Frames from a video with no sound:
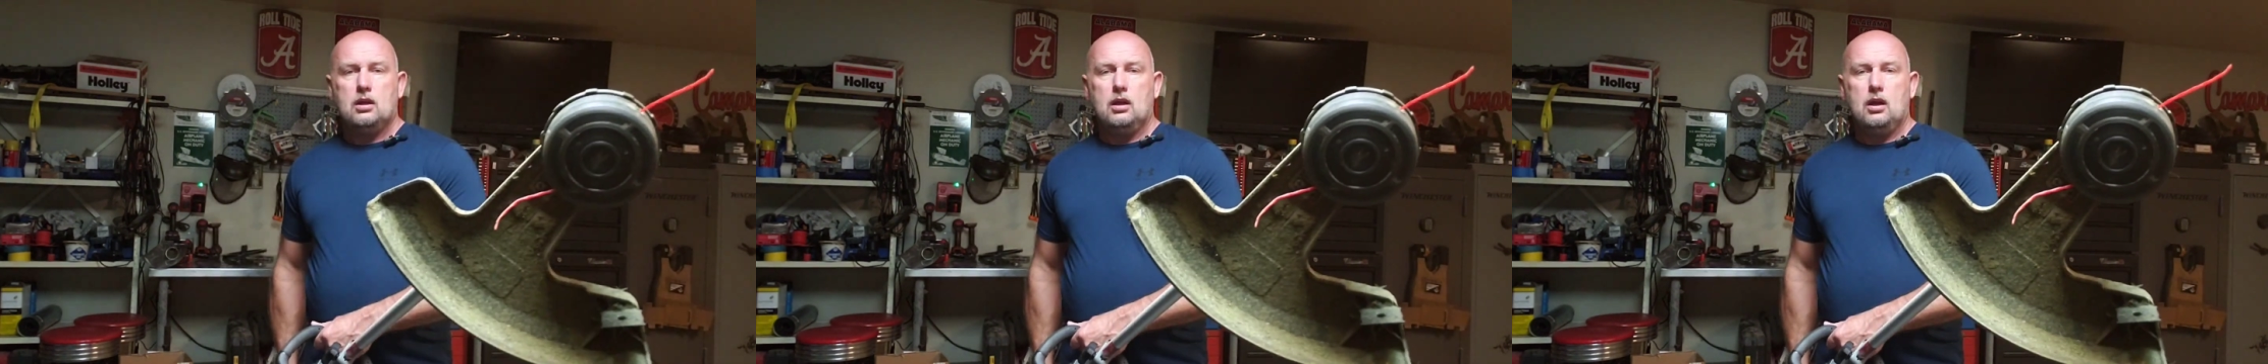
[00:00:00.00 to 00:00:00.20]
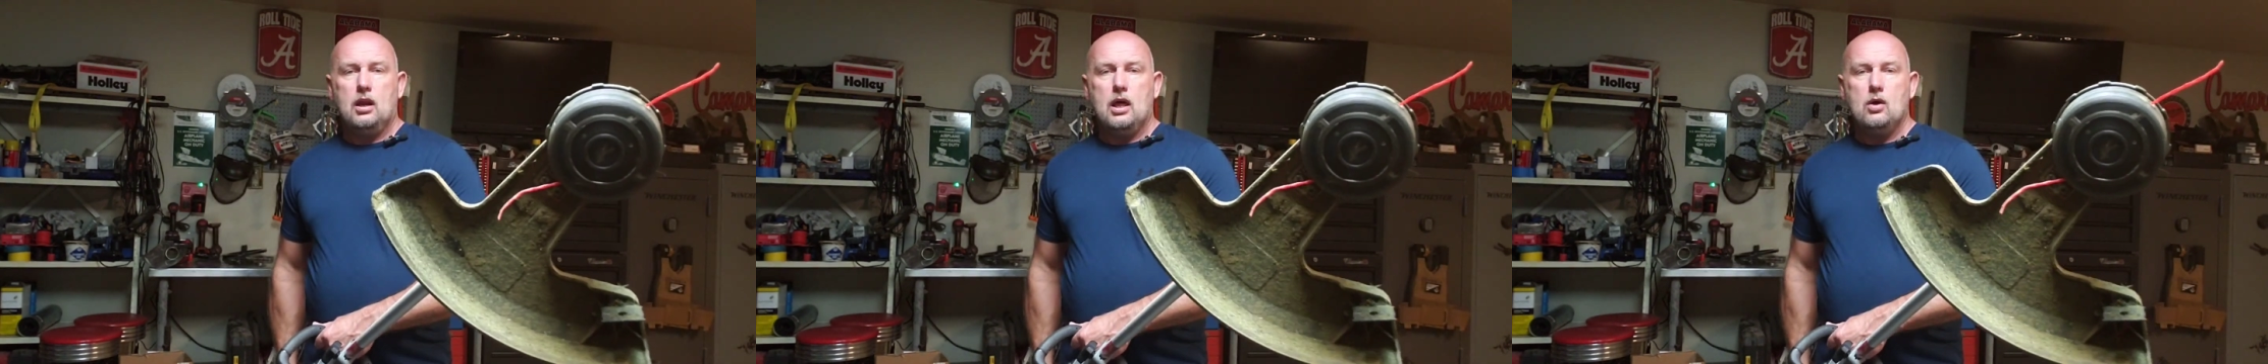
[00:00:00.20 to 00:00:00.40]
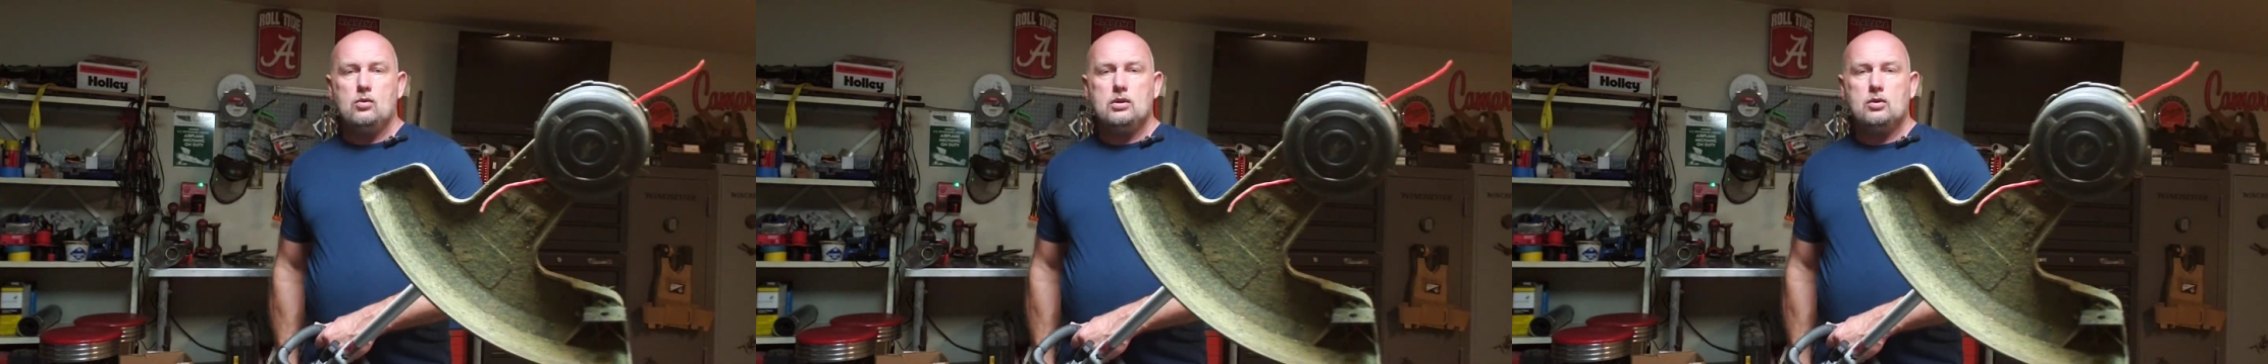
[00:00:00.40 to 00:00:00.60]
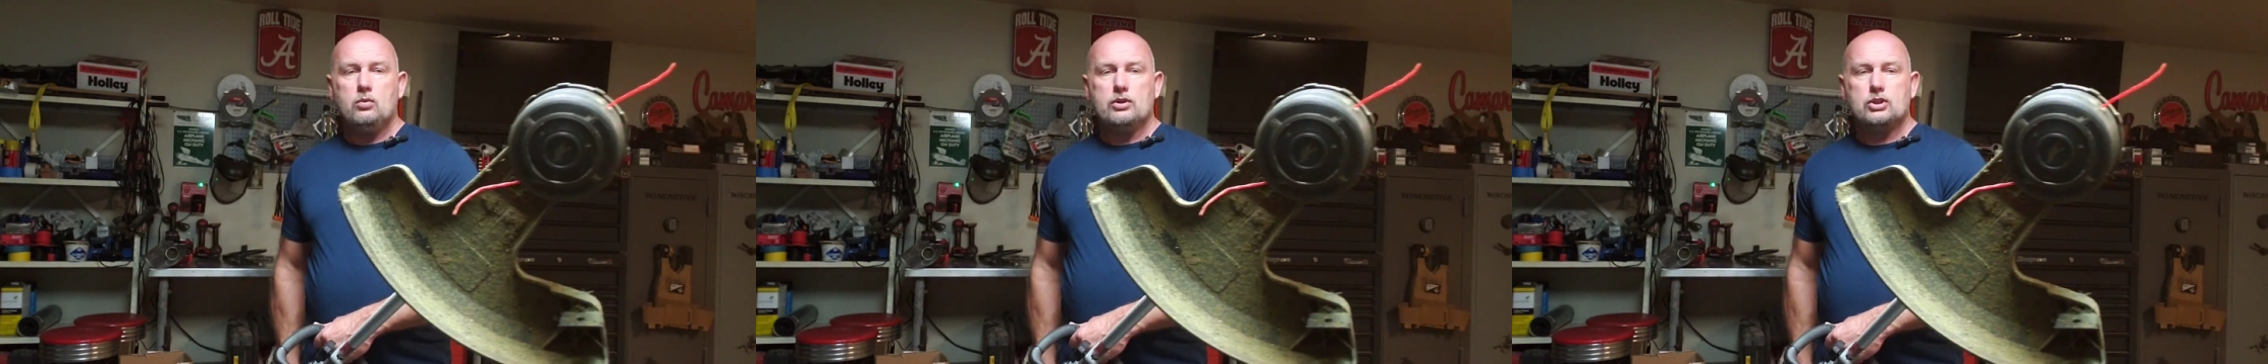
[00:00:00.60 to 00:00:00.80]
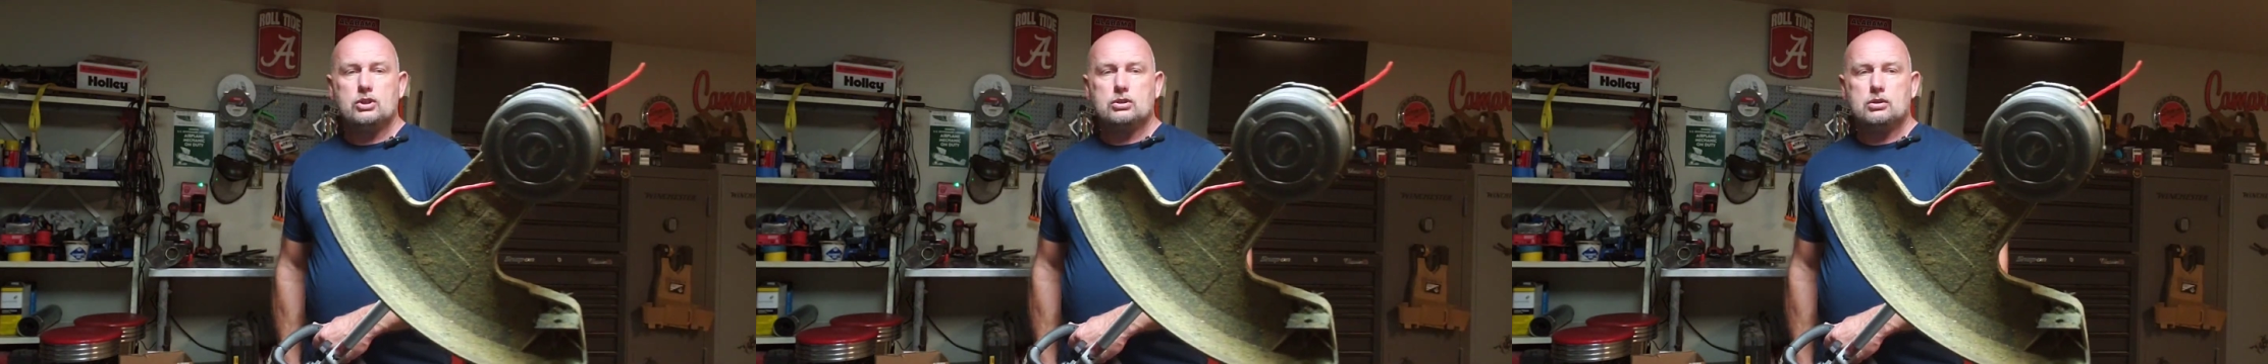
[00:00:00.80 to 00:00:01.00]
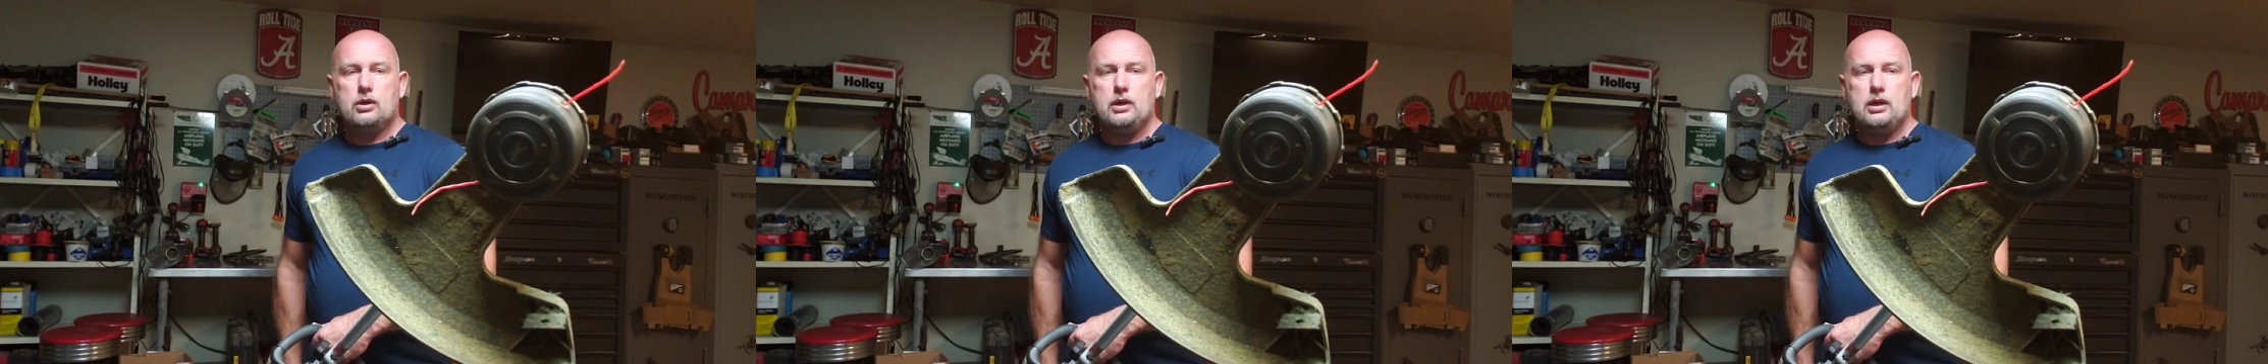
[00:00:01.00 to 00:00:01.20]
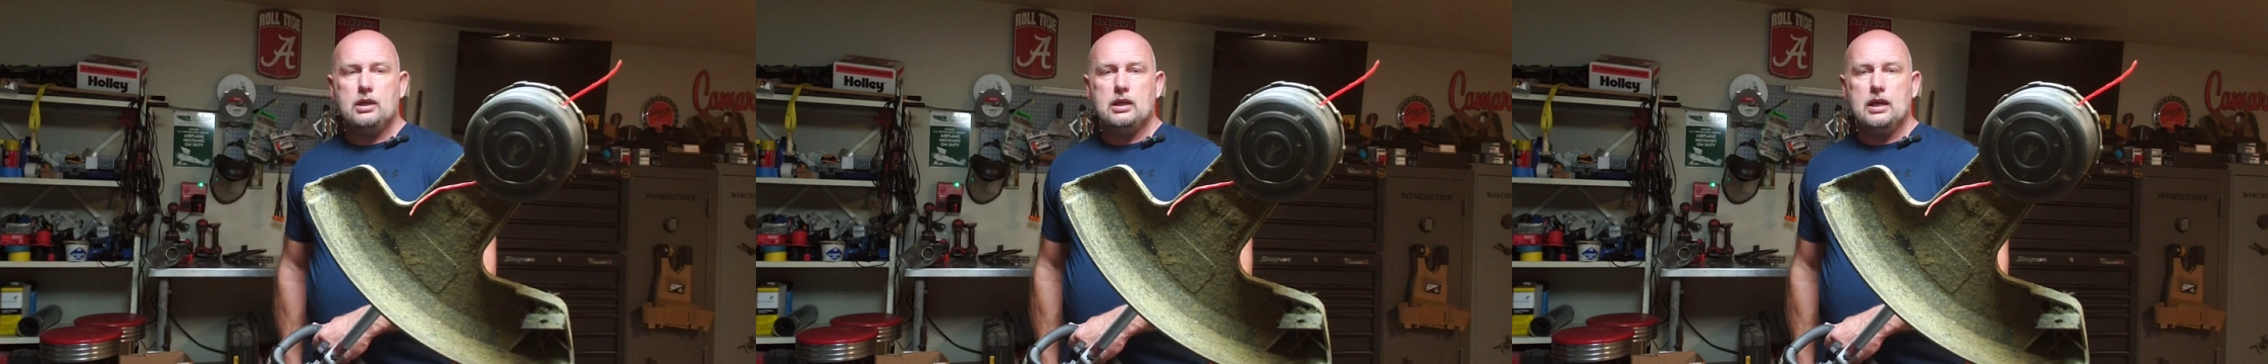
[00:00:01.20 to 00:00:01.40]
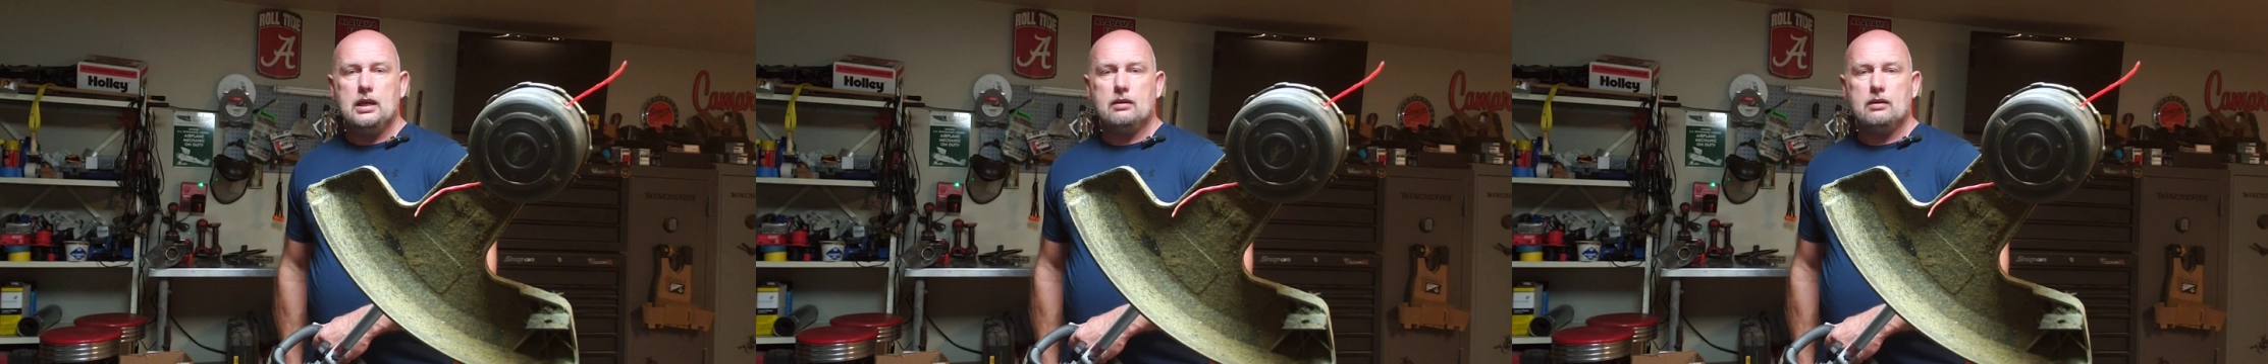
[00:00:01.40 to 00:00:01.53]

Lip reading: loaded with string,